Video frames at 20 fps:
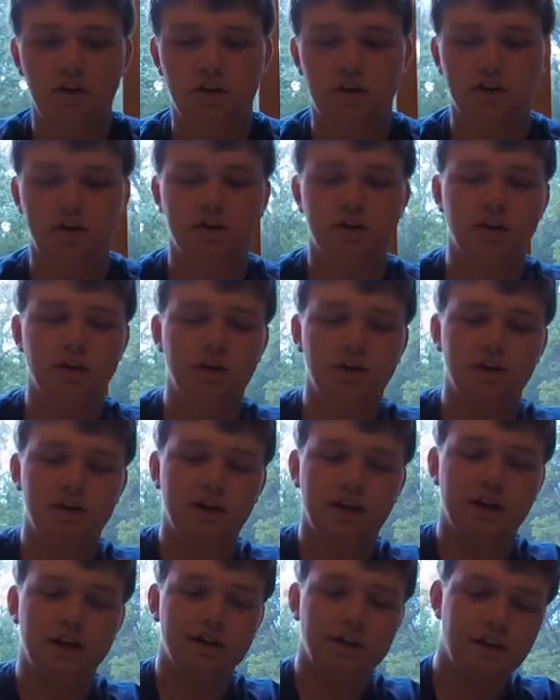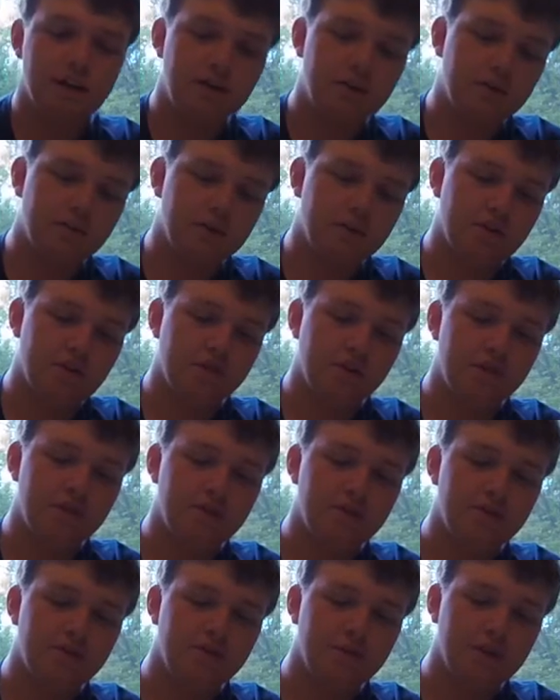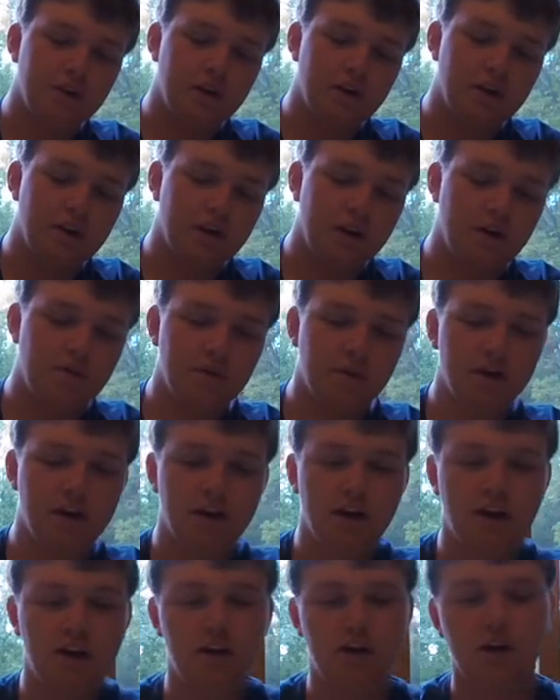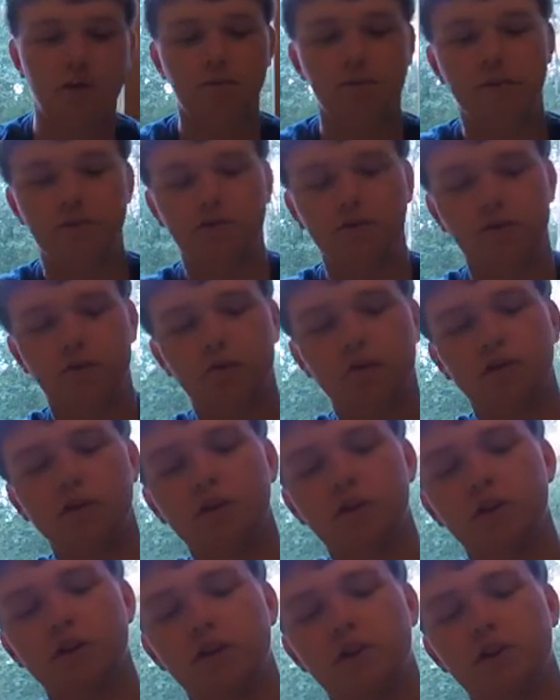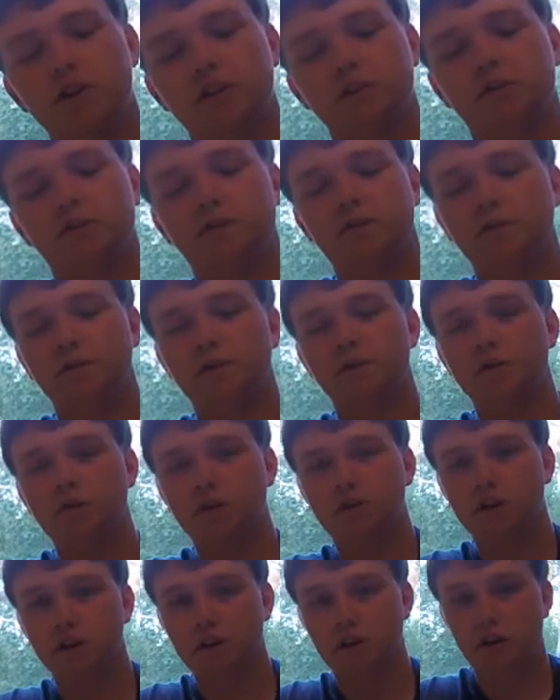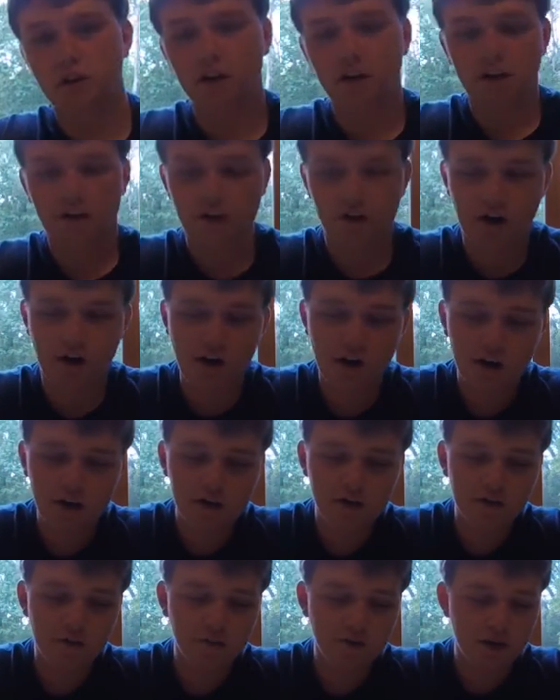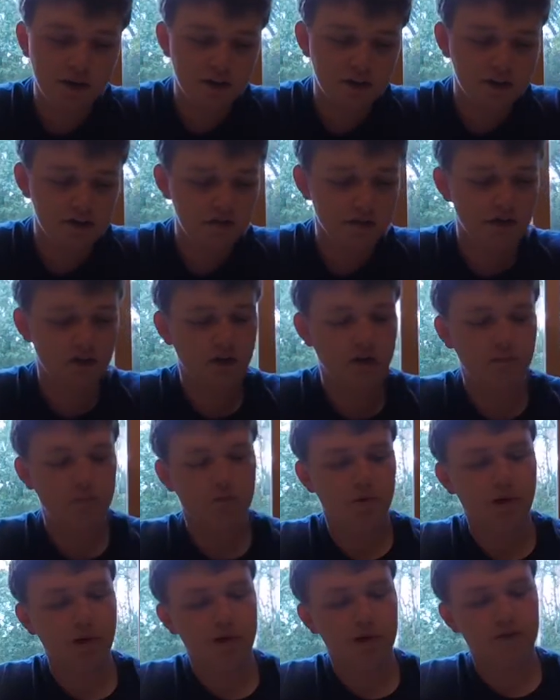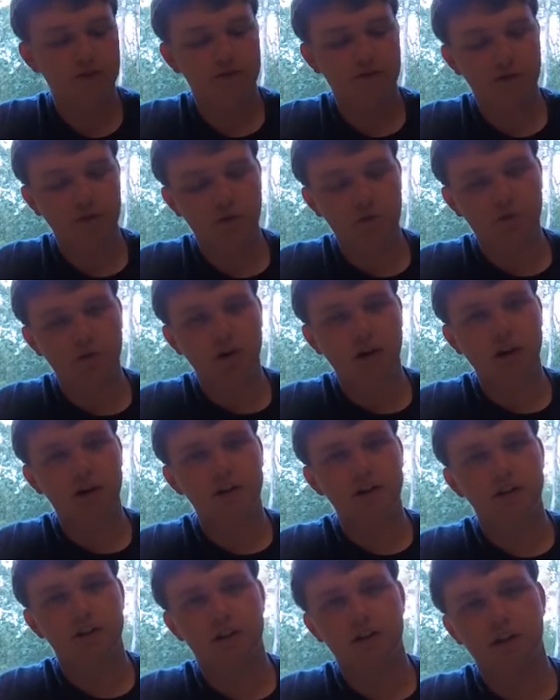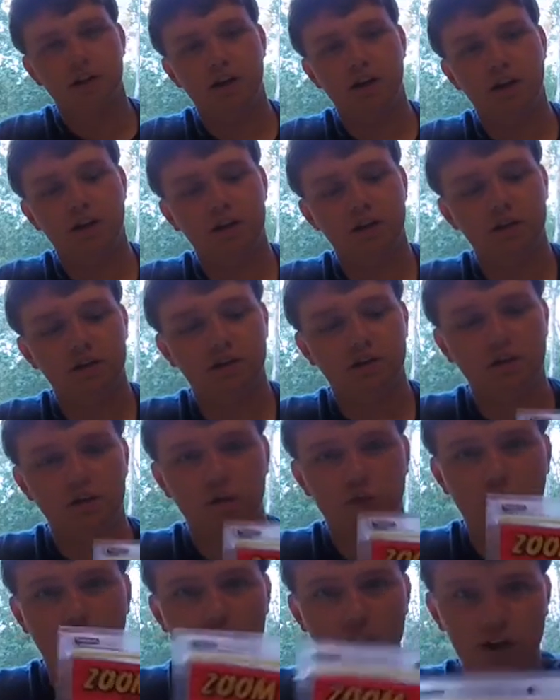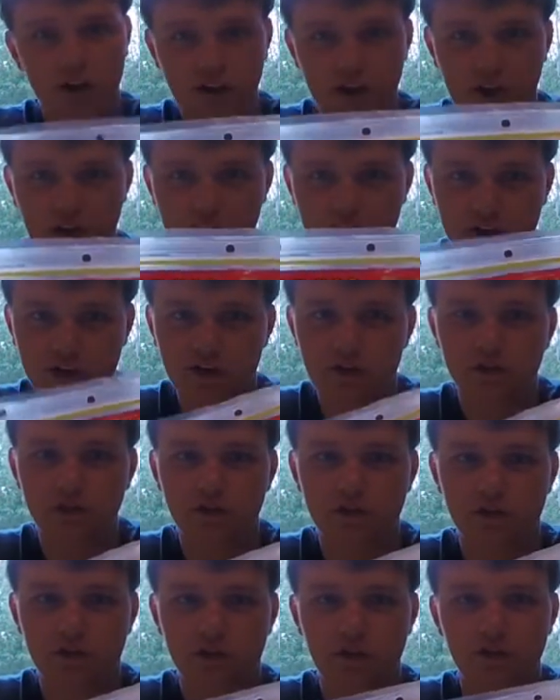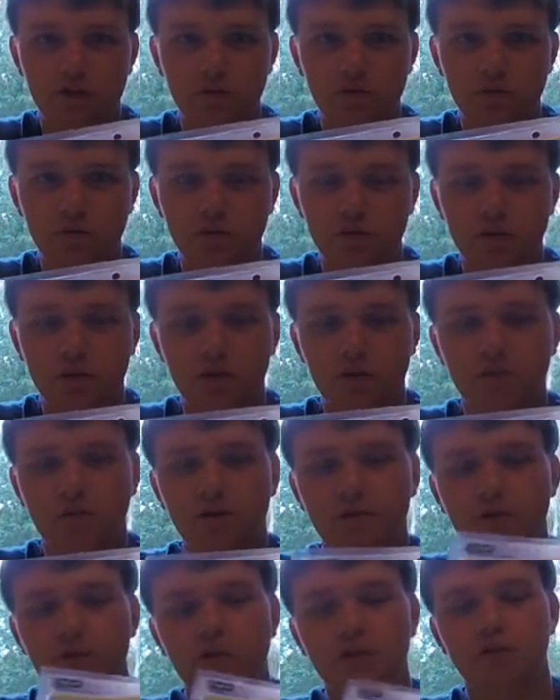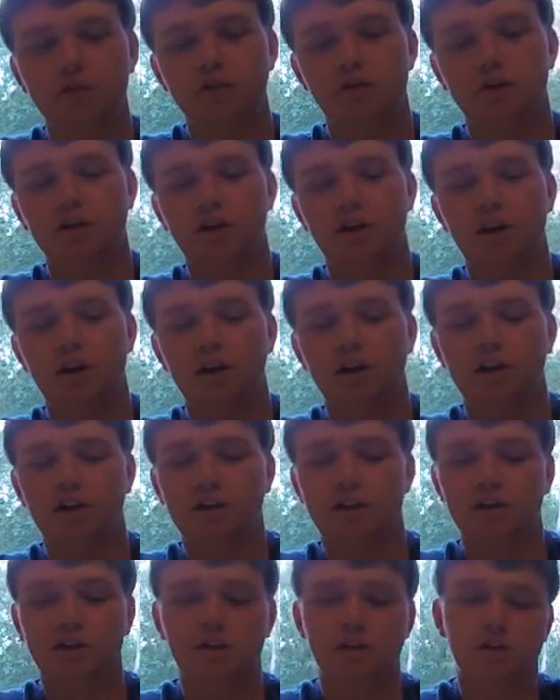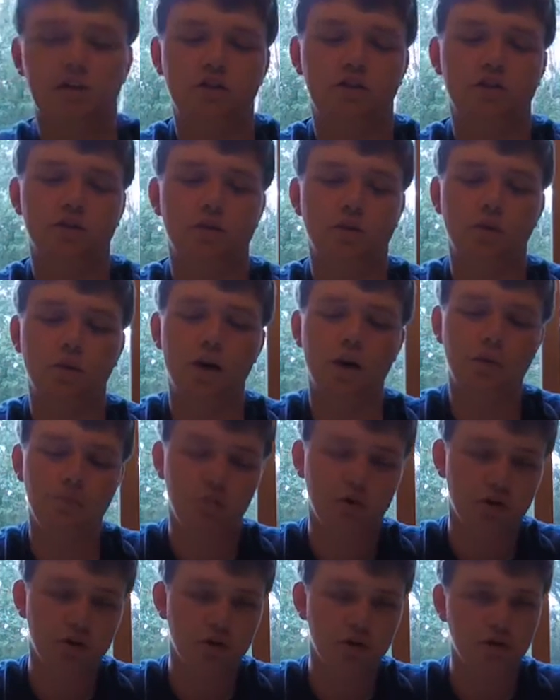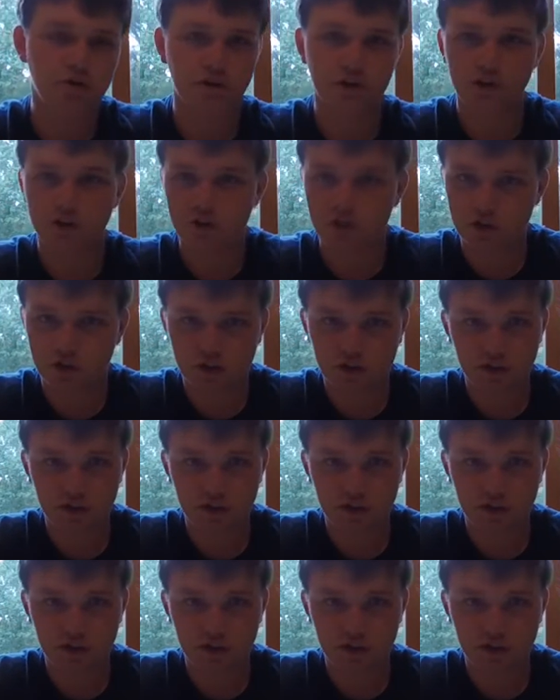So that's at number three. Coming in at number four is a Fluke. There are other brands out there, but for the price and quality, I'd use Zoom Super Flukes. This is just the white pearl version.